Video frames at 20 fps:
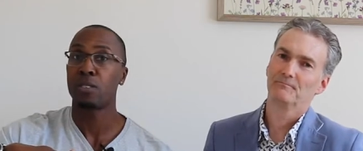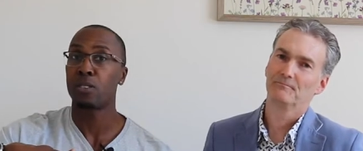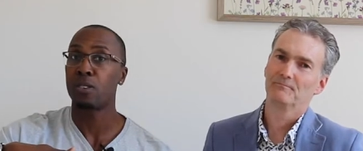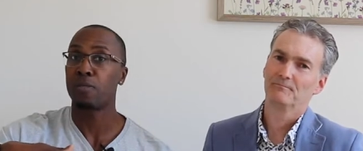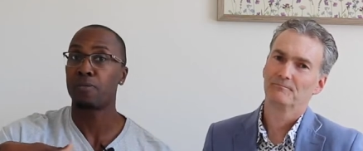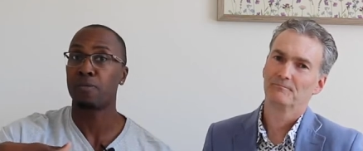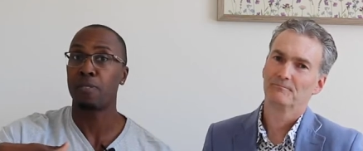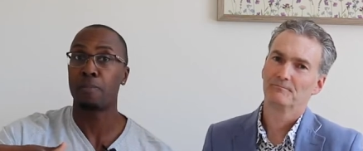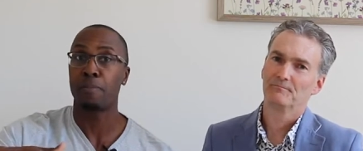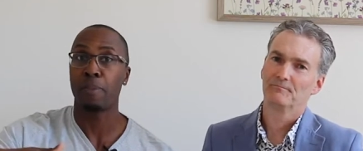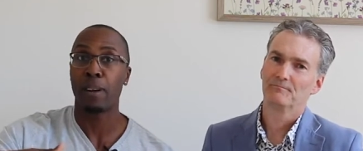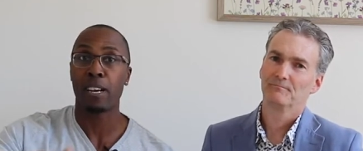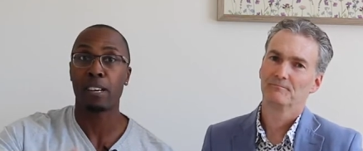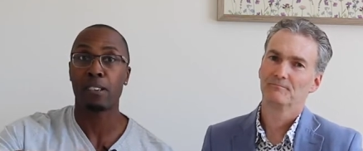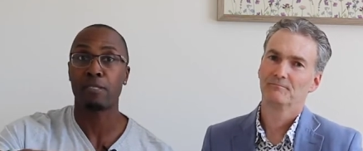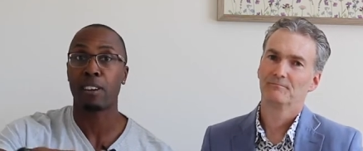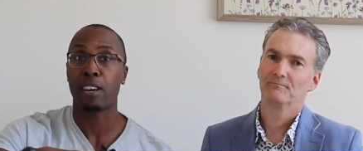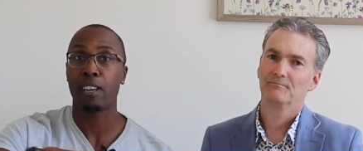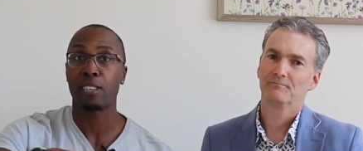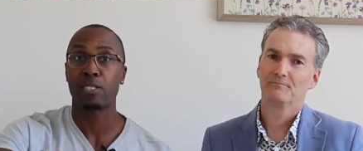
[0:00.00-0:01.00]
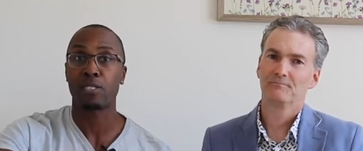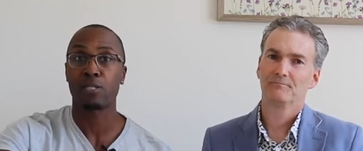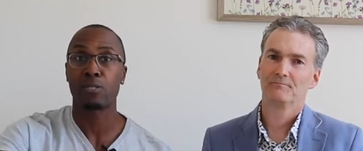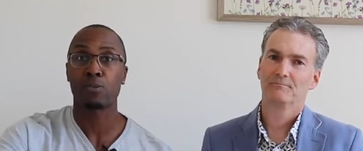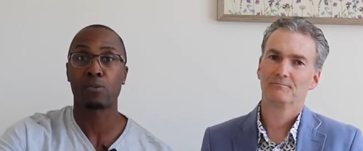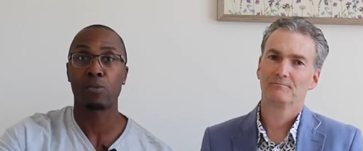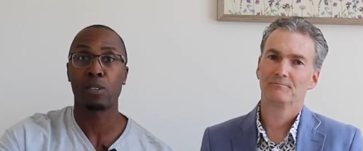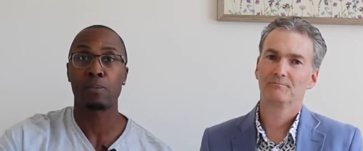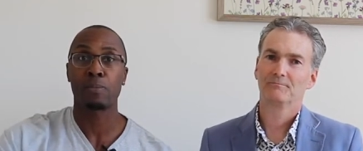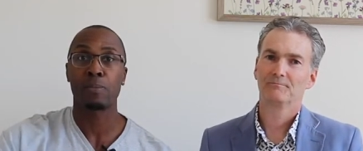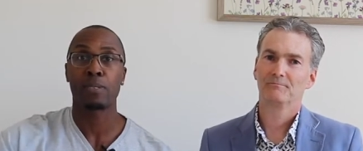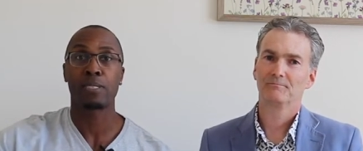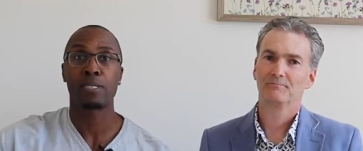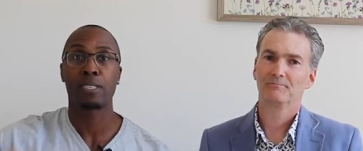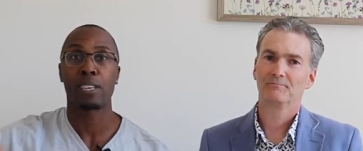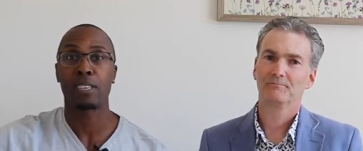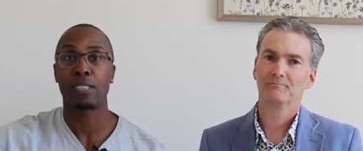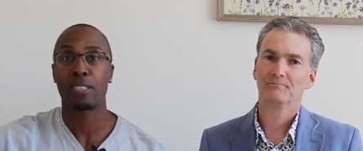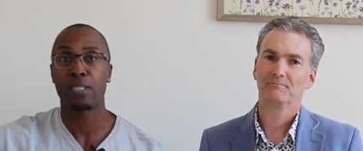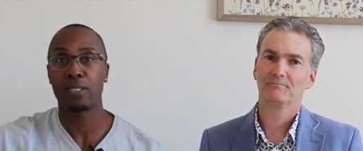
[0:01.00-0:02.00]
Speaker 1: go for a bike ride, swim,
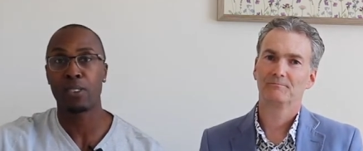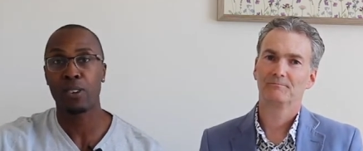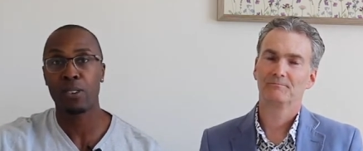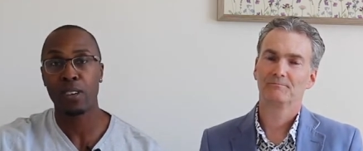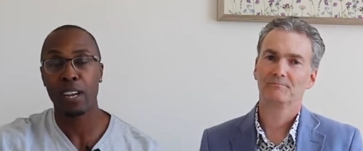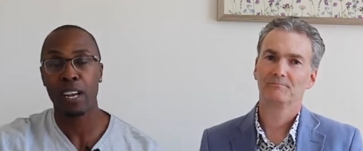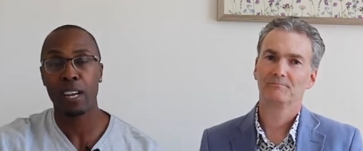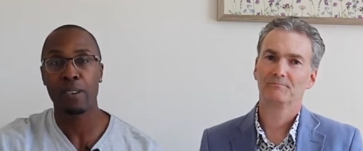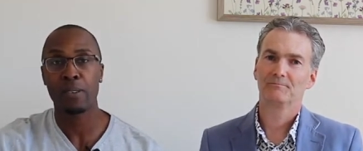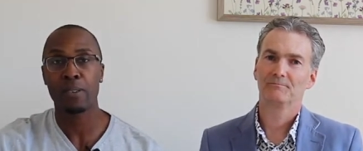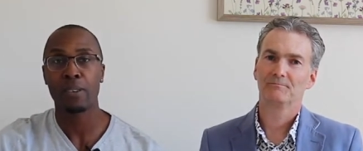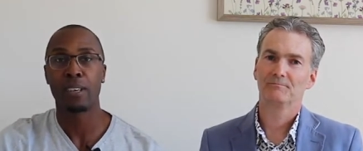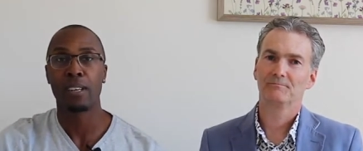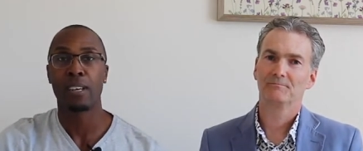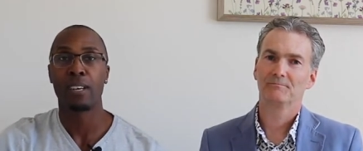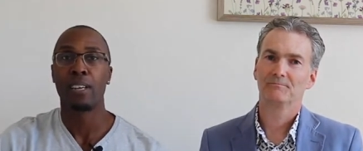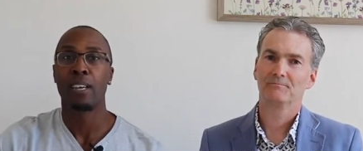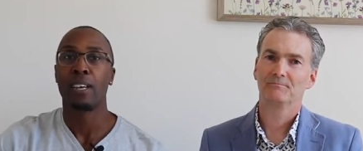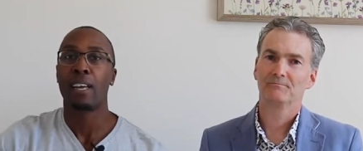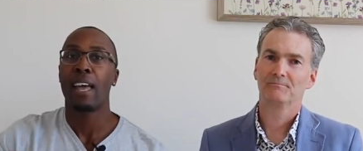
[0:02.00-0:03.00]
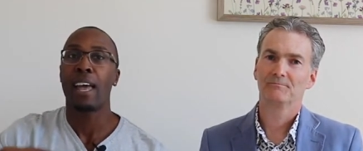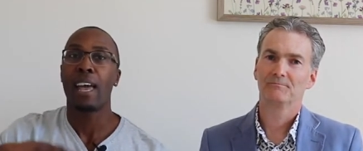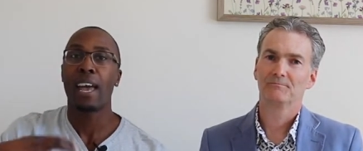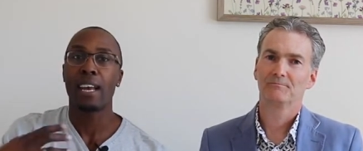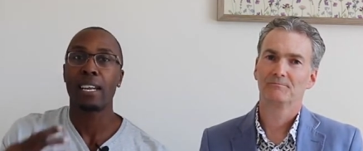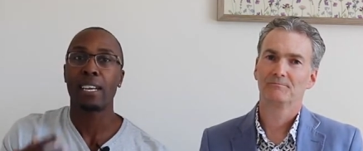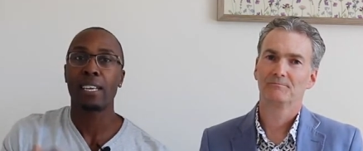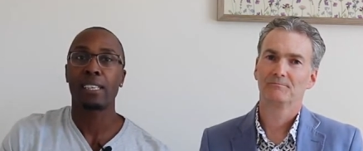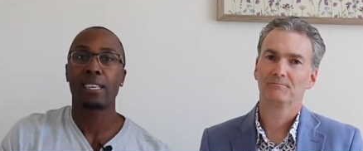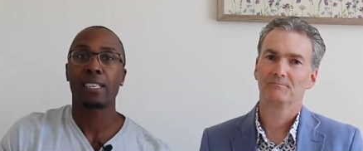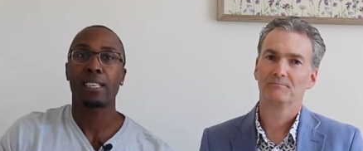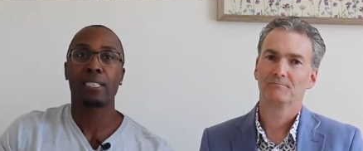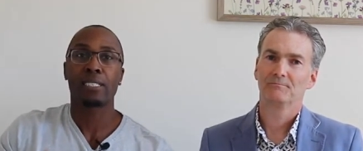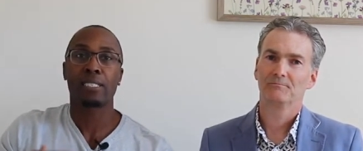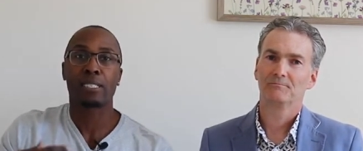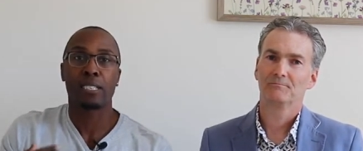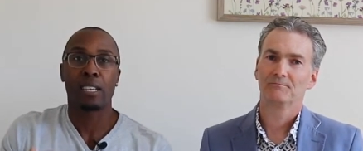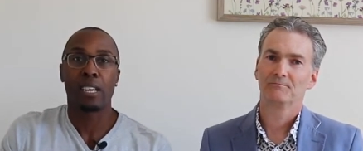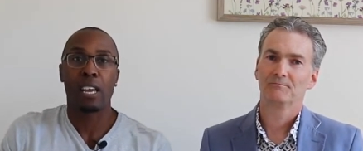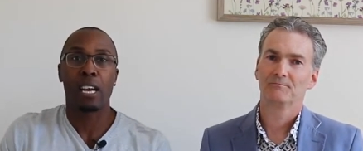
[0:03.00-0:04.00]
take the dog out. Anything that's
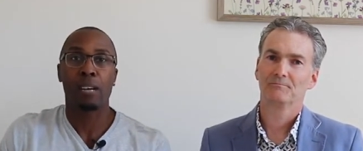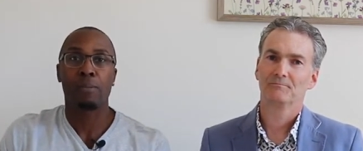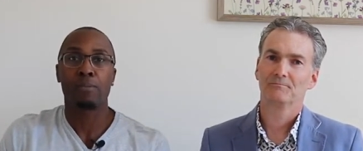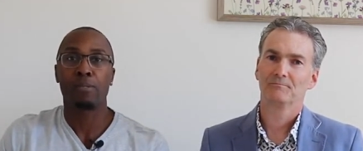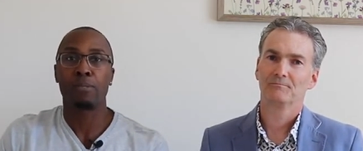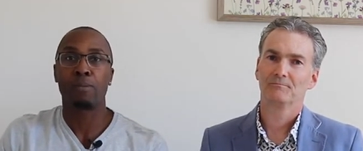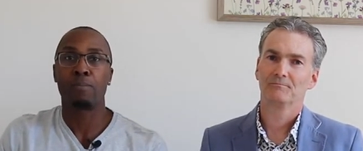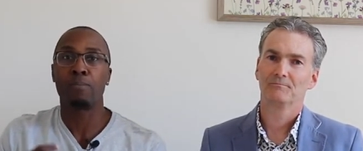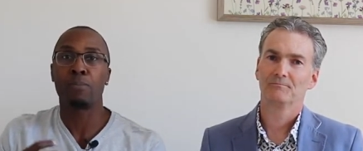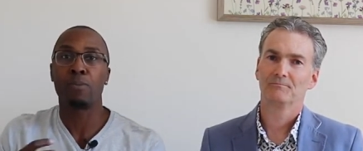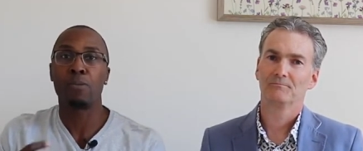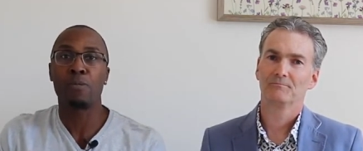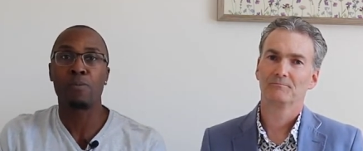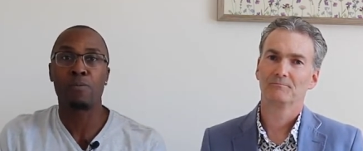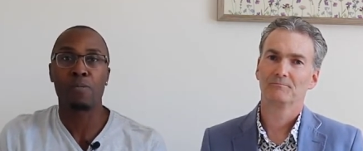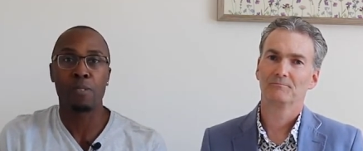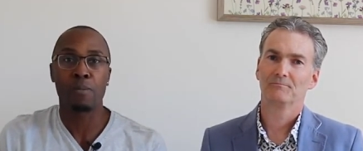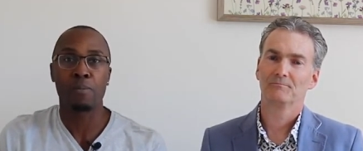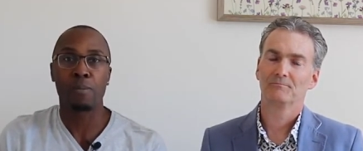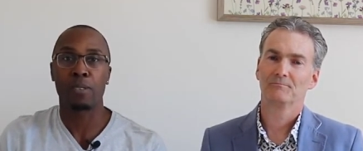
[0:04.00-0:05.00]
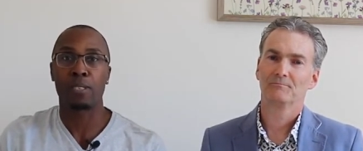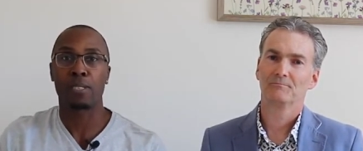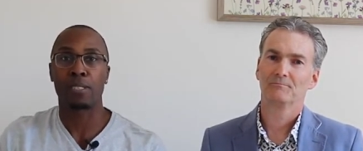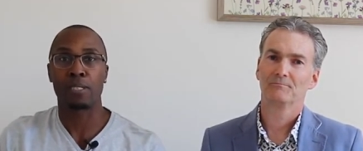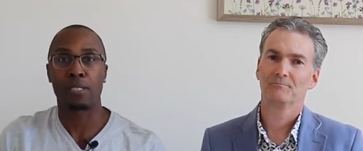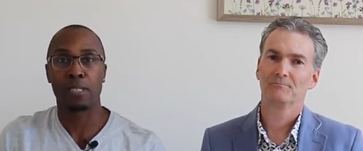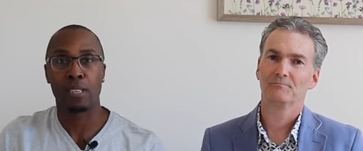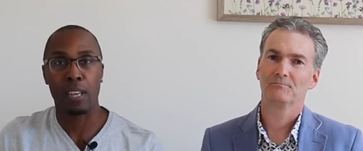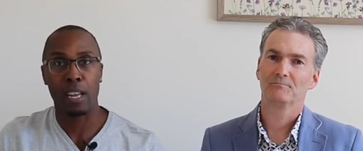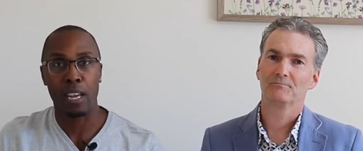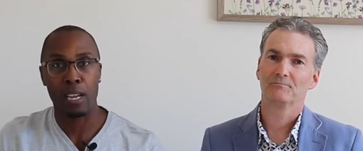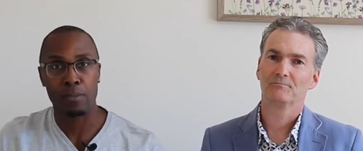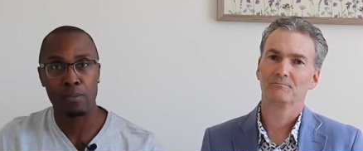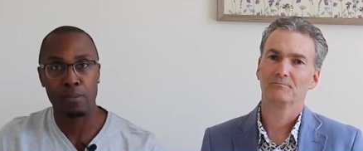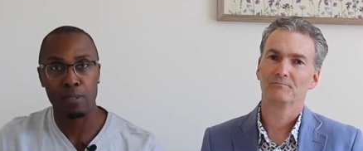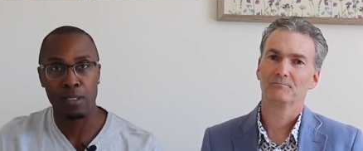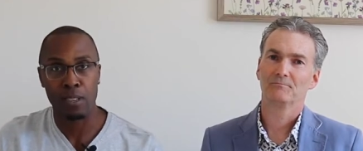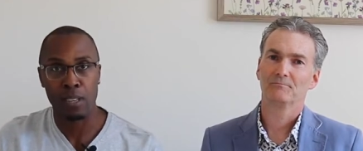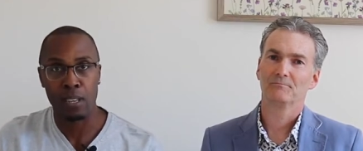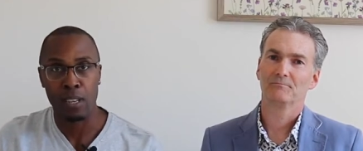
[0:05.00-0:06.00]
gonna help to move your body is gonna help
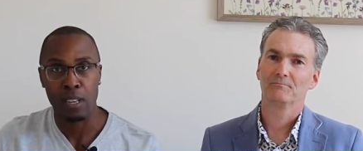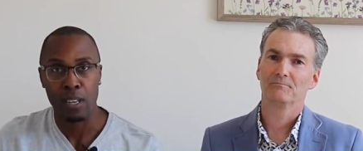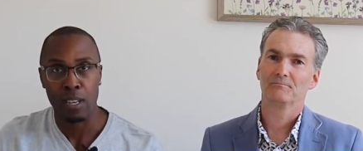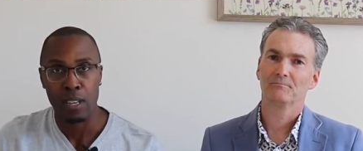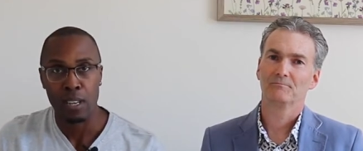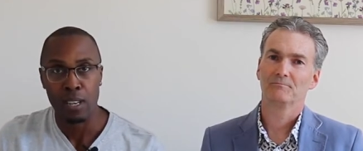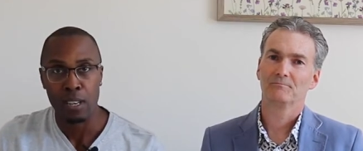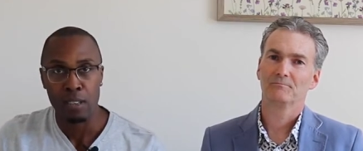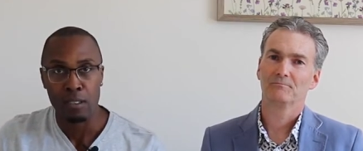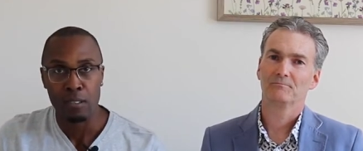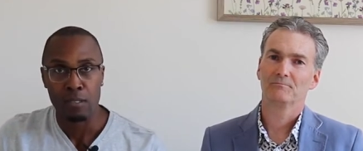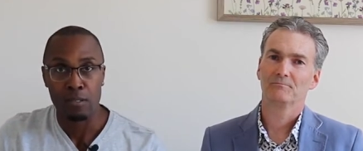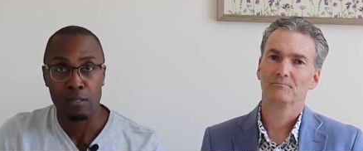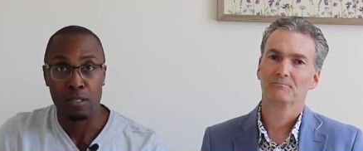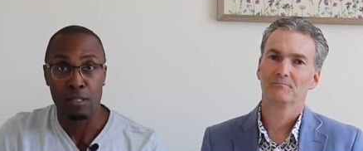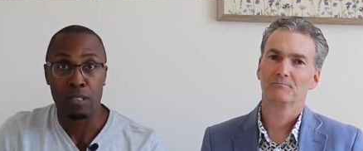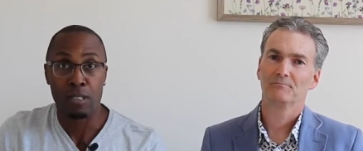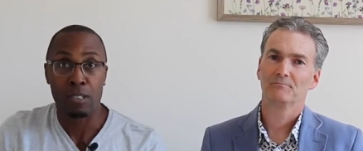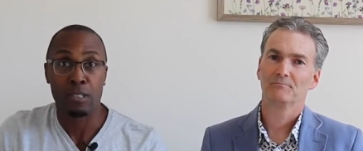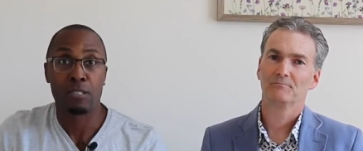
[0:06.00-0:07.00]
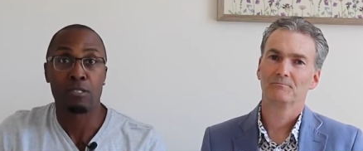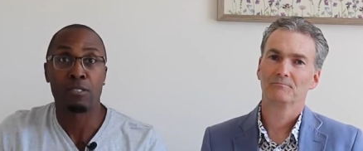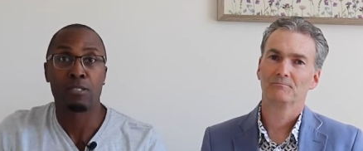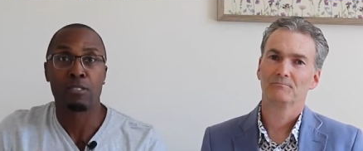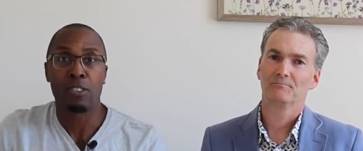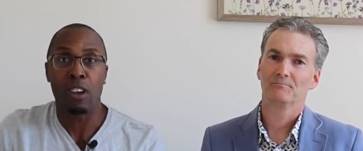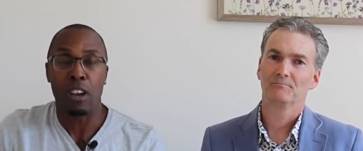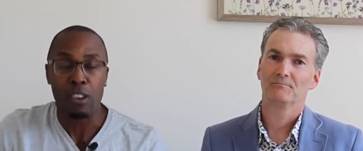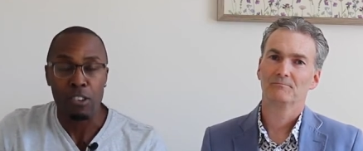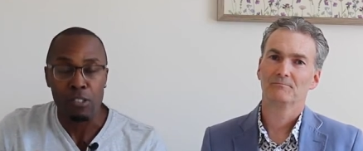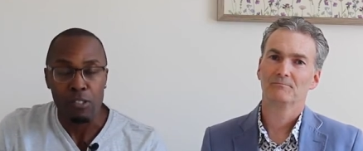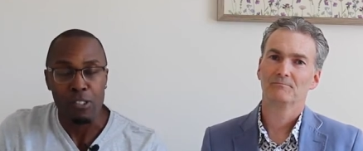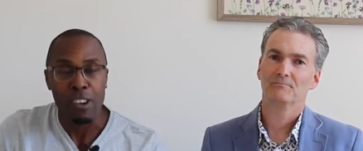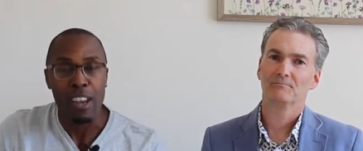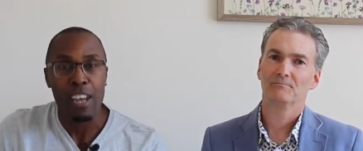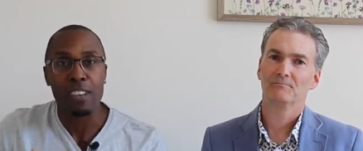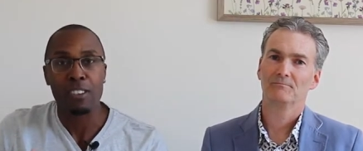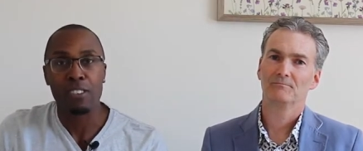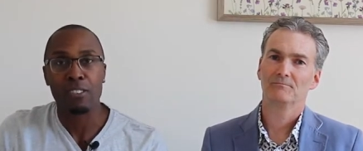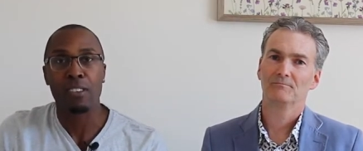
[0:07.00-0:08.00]
to uh,
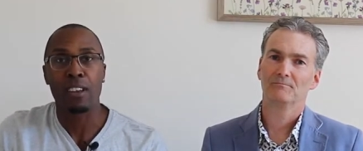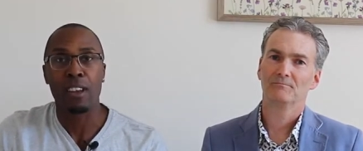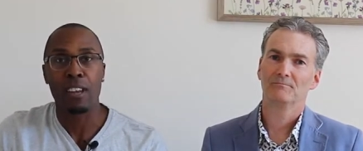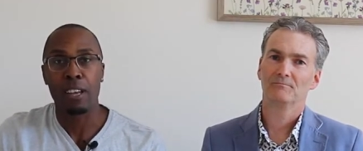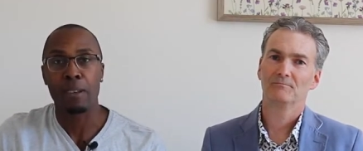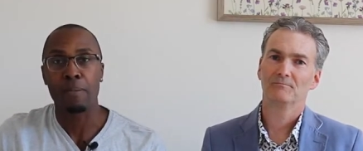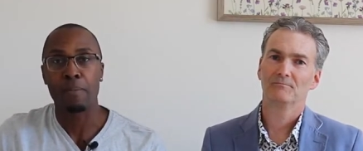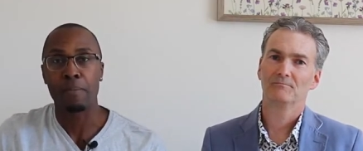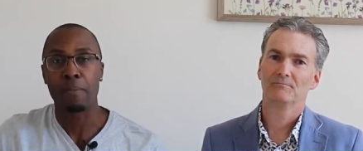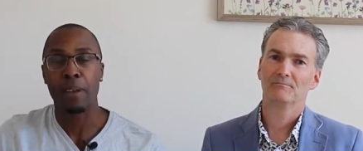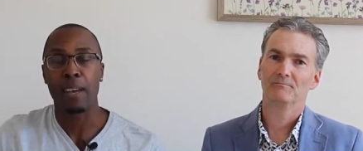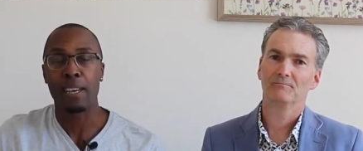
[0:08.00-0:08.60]
create um,